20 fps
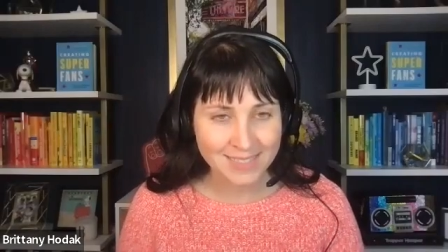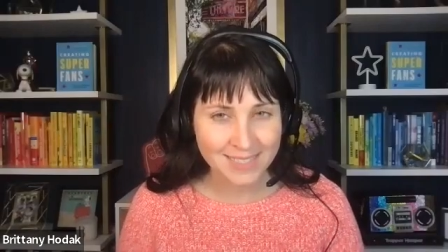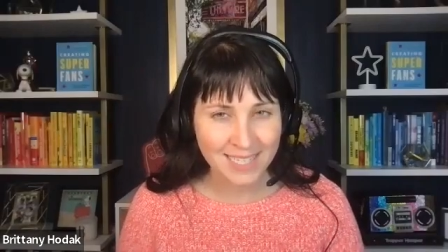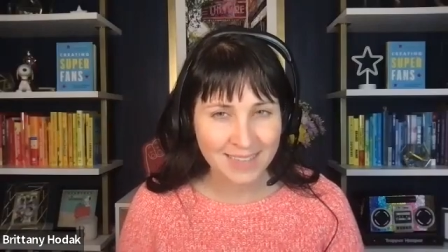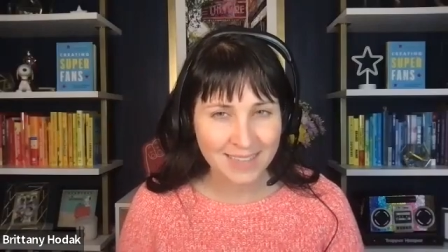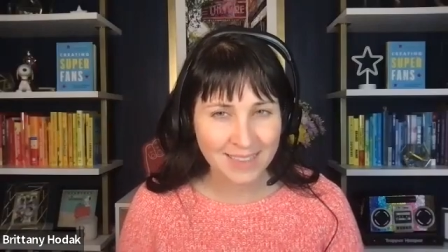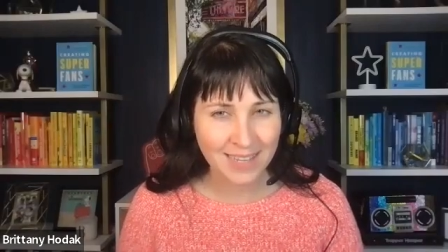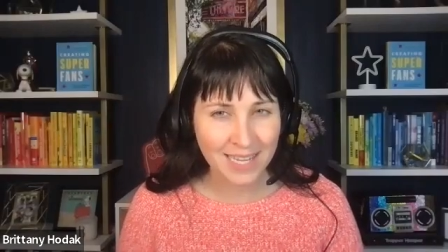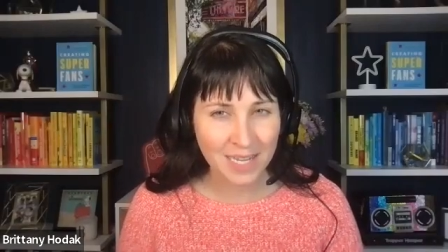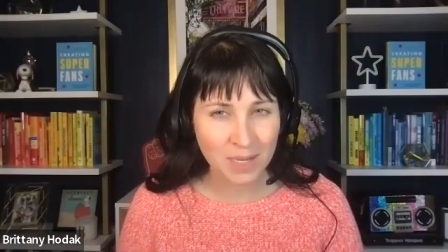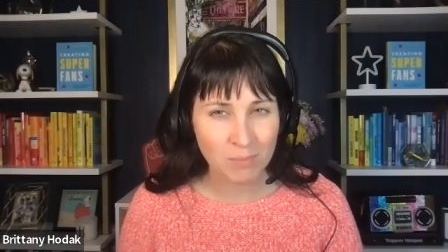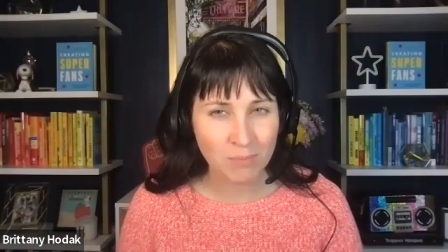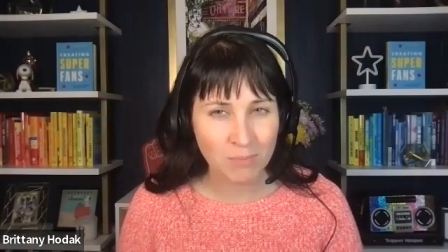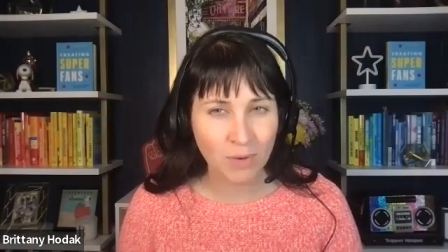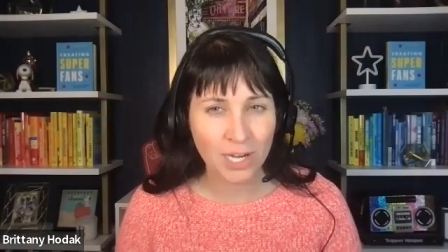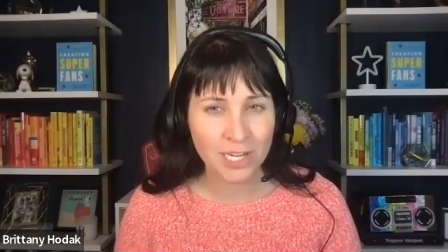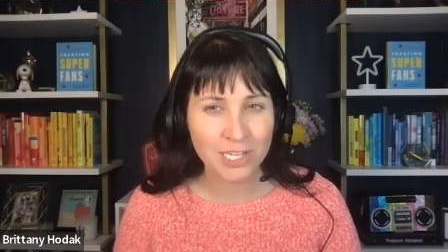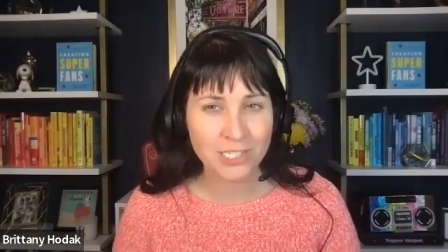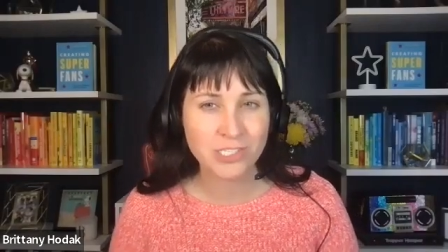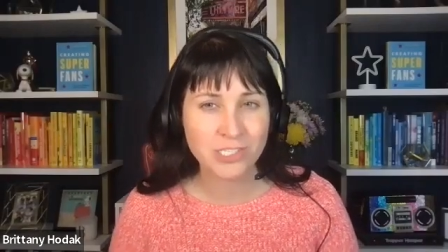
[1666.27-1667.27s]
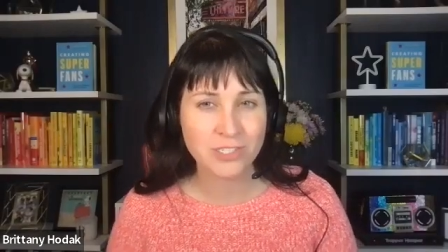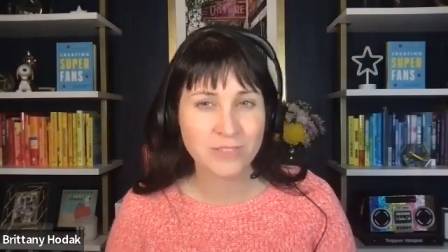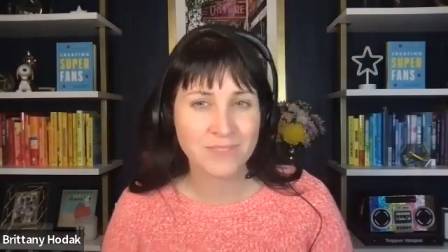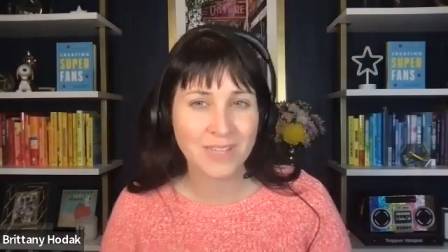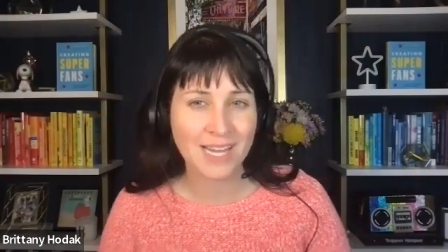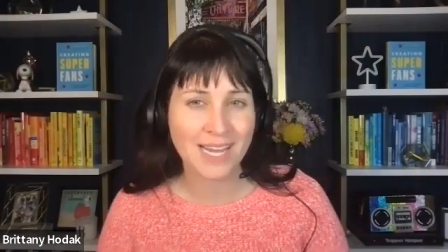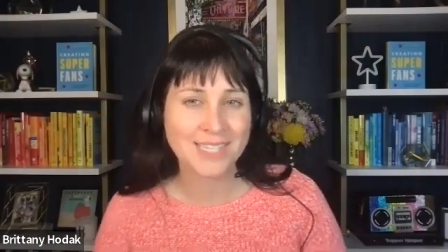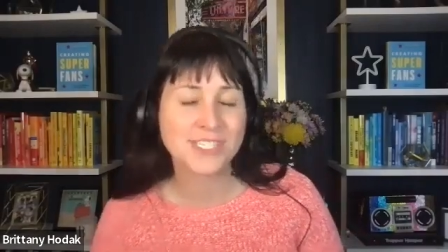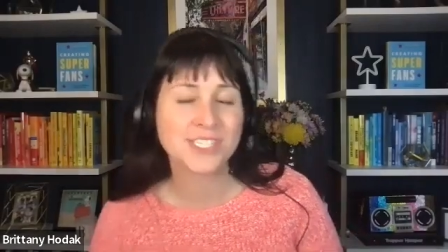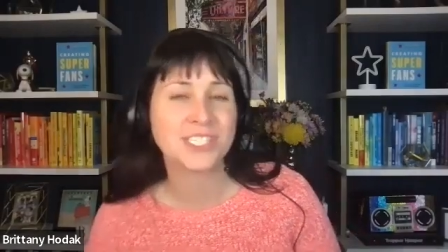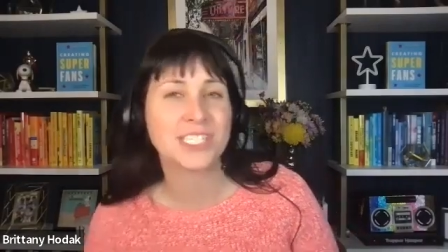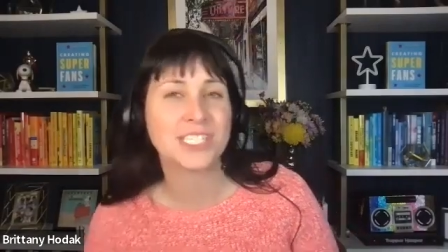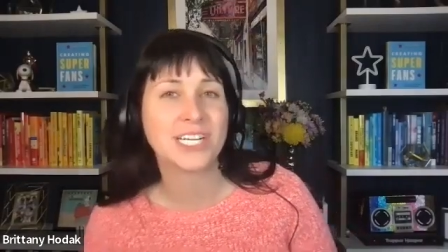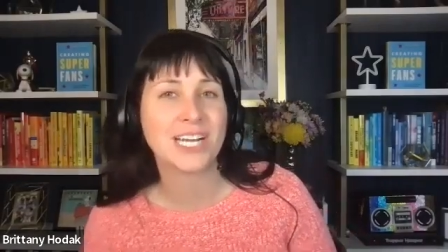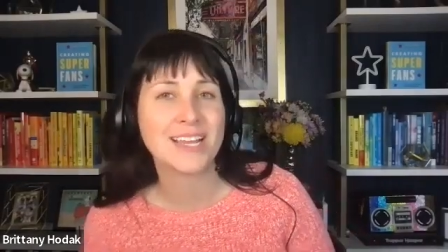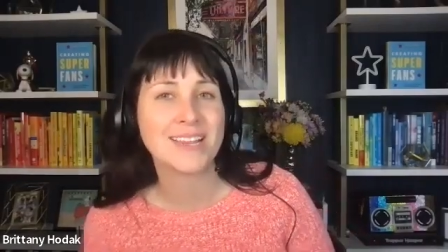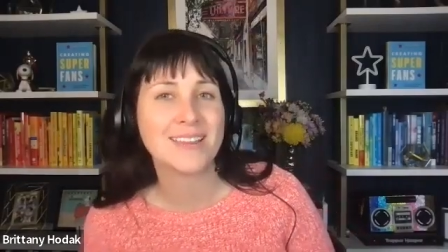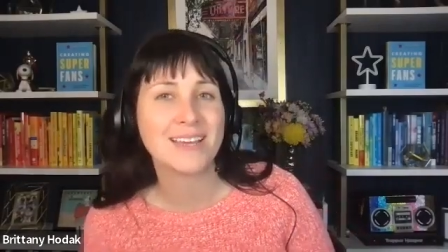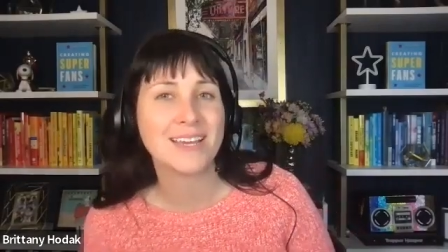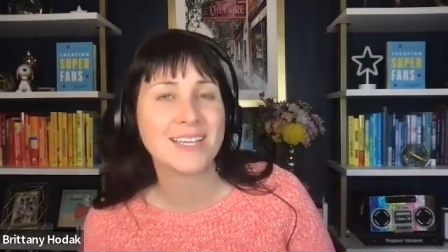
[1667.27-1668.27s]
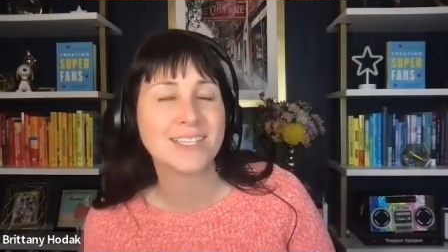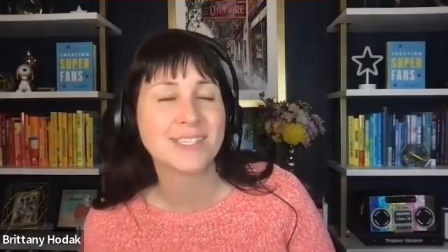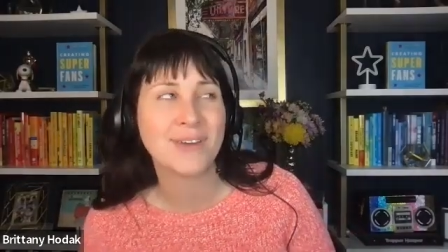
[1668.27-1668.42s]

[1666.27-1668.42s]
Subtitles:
in like March of last year, I think.